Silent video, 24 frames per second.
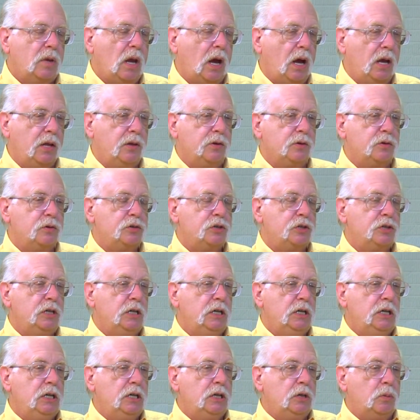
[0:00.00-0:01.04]
Others
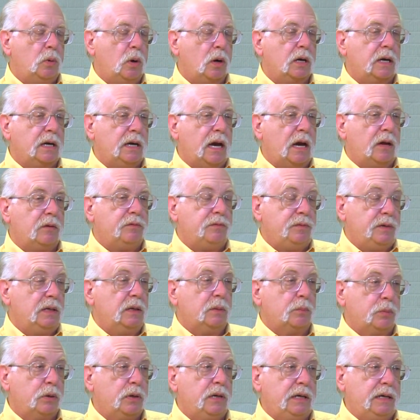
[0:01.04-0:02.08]
walking out feeling
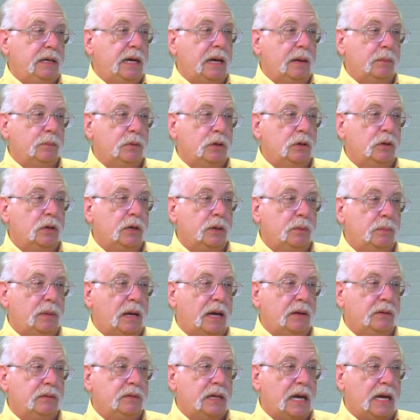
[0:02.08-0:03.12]
pretty damn good
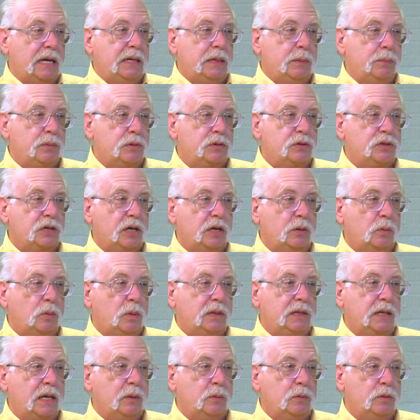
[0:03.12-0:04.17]
about 90% of
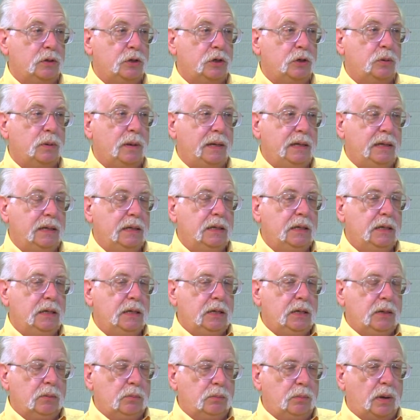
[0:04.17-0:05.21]
what they were doing.
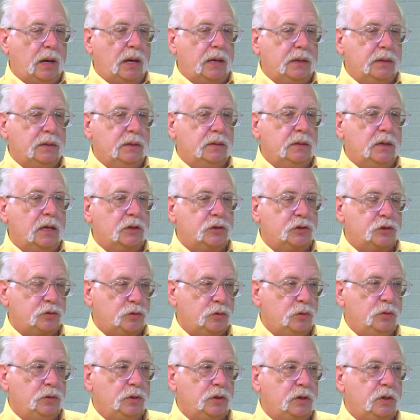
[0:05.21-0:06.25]
But a
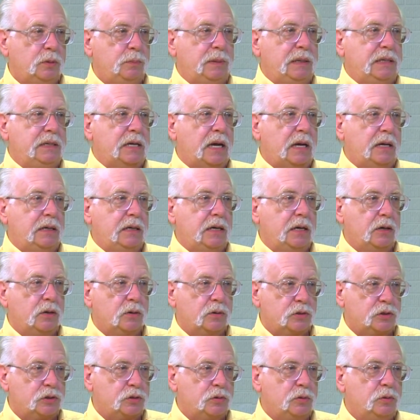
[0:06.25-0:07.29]
screw that could be tightened here,
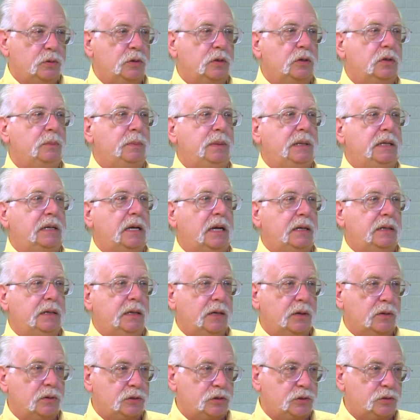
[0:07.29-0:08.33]
a screw that could be tightened
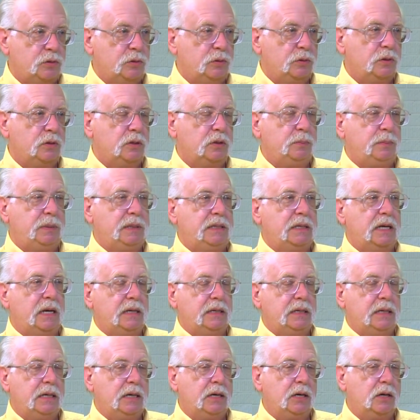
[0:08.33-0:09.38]
here, a screw that could be
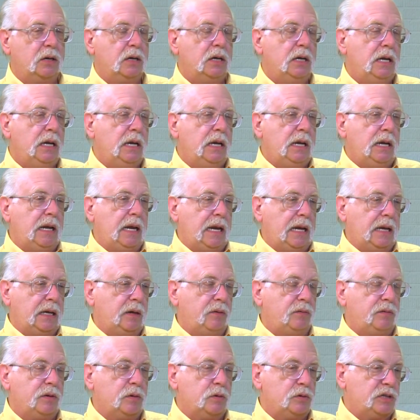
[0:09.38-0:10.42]
tightened here. And
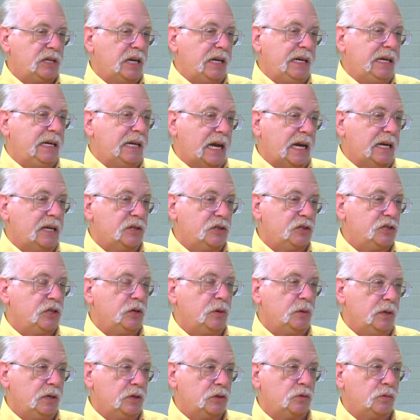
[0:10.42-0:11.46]
if there's any kind of
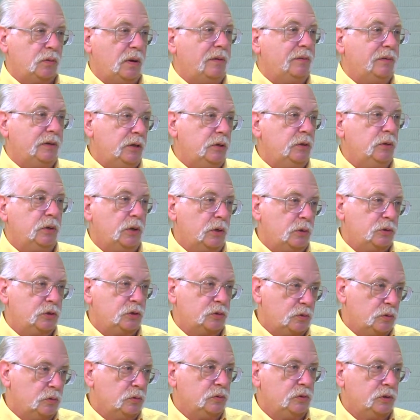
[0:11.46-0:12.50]
serious revenue, those
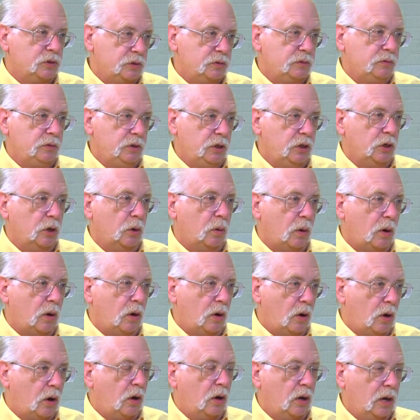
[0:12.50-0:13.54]
screws, you know,
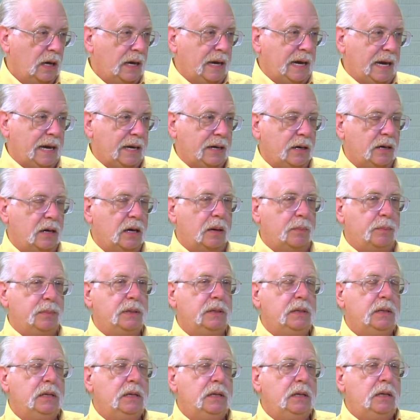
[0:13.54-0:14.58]
all add up
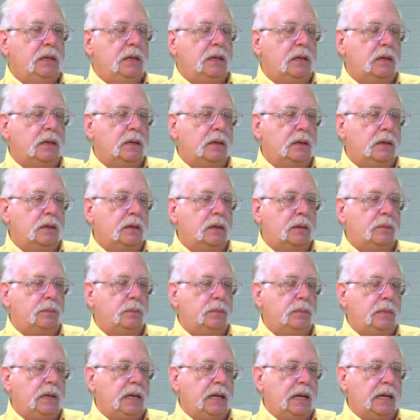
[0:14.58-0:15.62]
um,
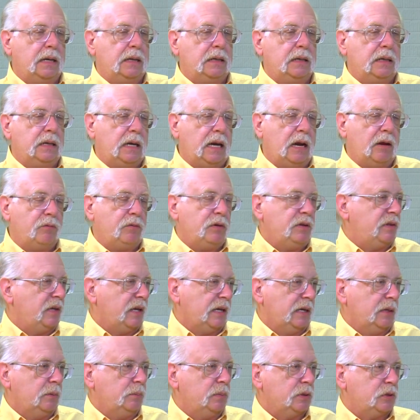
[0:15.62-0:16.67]
and
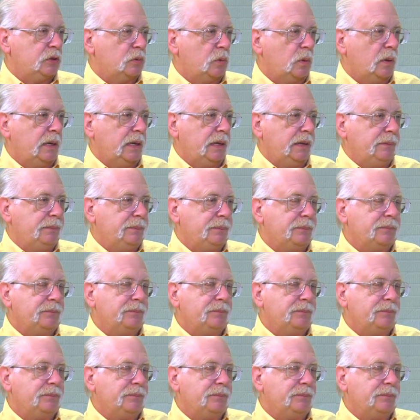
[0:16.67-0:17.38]
everything in between.